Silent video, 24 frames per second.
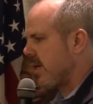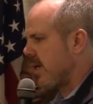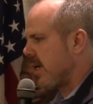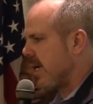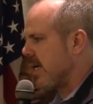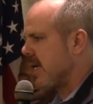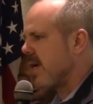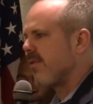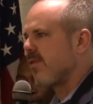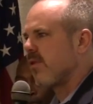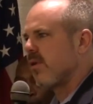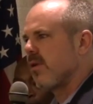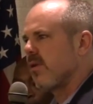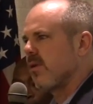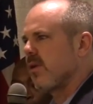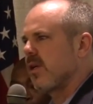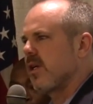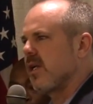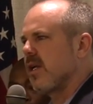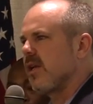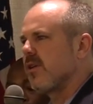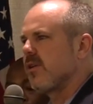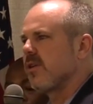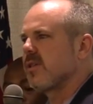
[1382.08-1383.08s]
I never
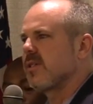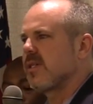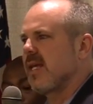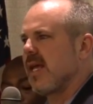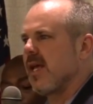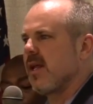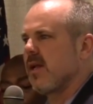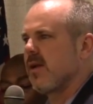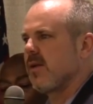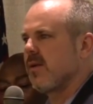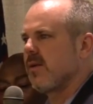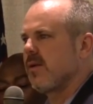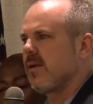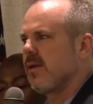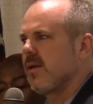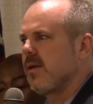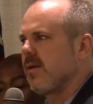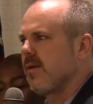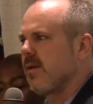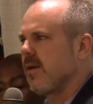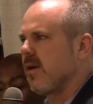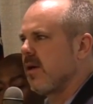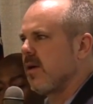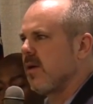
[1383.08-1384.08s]
could understand,
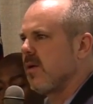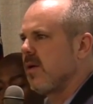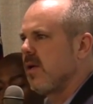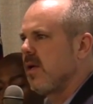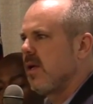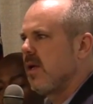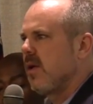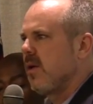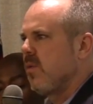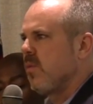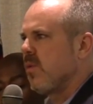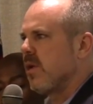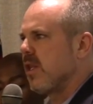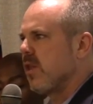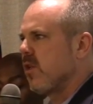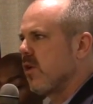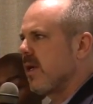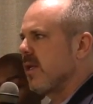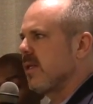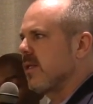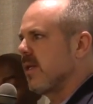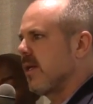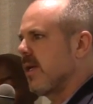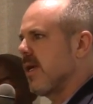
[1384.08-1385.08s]
when you
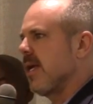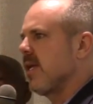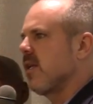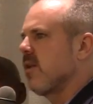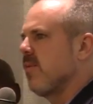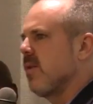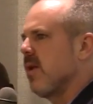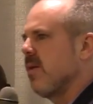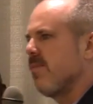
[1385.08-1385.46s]
look at the kingdom